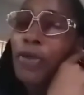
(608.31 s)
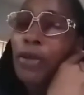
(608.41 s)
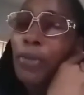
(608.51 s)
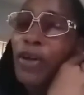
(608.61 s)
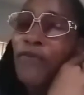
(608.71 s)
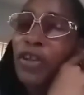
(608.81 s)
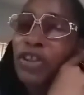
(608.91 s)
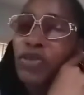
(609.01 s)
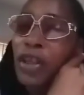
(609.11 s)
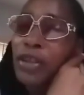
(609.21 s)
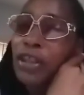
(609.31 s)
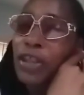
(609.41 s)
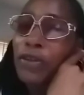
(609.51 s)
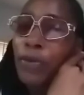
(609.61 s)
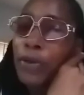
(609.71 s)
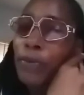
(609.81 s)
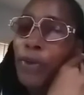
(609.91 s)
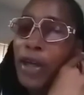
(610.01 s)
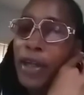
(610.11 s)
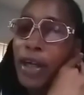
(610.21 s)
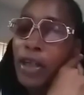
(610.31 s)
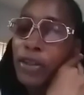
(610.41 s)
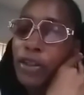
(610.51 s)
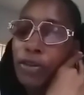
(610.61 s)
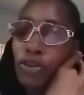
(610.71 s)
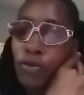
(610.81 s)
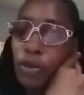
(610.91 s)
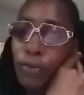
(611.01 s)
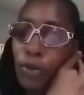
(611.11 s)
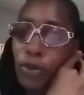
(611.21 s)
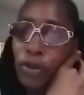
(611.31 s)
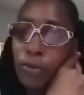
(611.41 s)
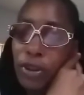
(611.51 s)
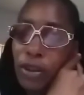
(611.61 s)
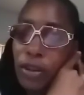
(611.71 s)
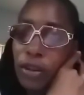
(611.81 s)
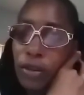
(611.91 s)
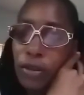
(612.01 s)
when a motherfucker trying to take you on a ride called a guilt trip. You know what I'm saying?